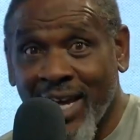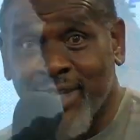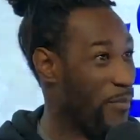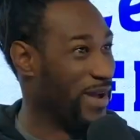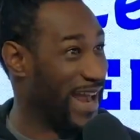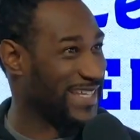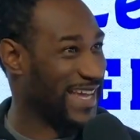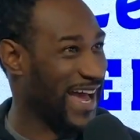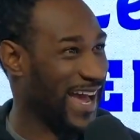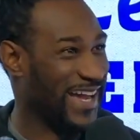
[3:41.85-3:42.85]
Oh, you will want be, me on
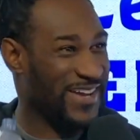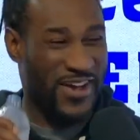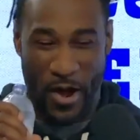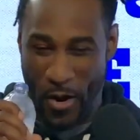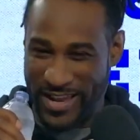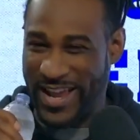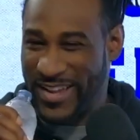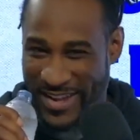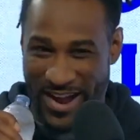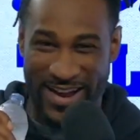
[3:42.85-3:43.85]
that side? Yeah, I'll be okay. on
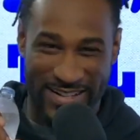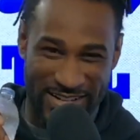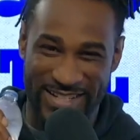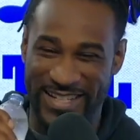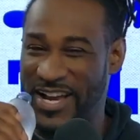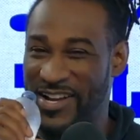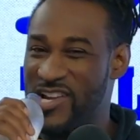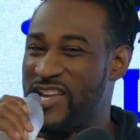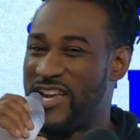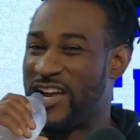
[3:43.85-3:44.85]
that side. We ain't finna hang yeah.
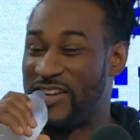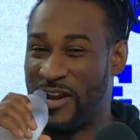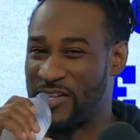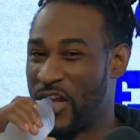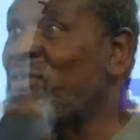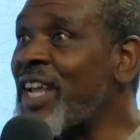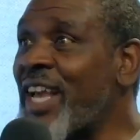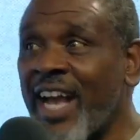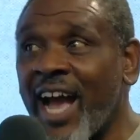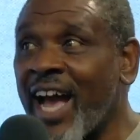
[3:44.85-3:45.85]
out. Yeah, we ain't finna
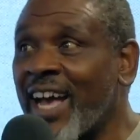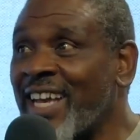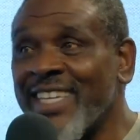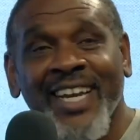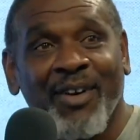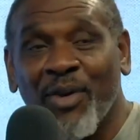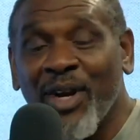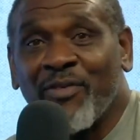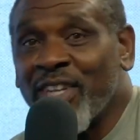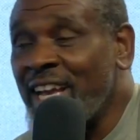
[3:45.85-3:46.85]
hang out. Yeah, we
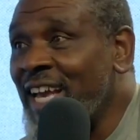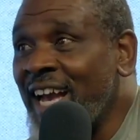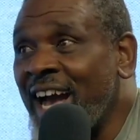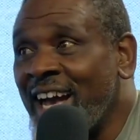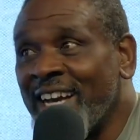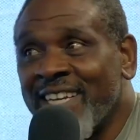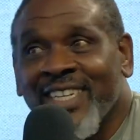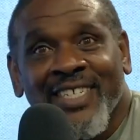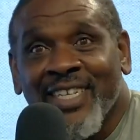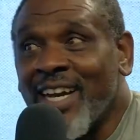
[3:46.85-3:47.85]
ain't finna hang out.
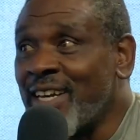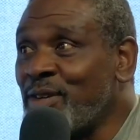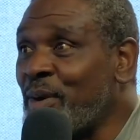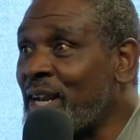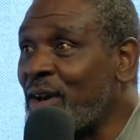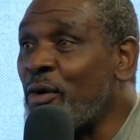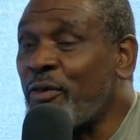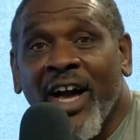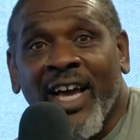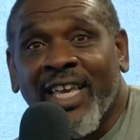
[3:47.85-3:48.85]
Yeah, you better go
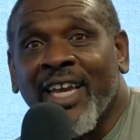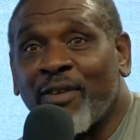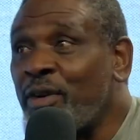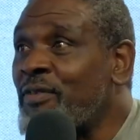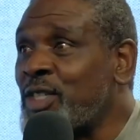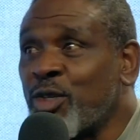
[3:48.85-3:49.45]
find right. King Griffin Jr.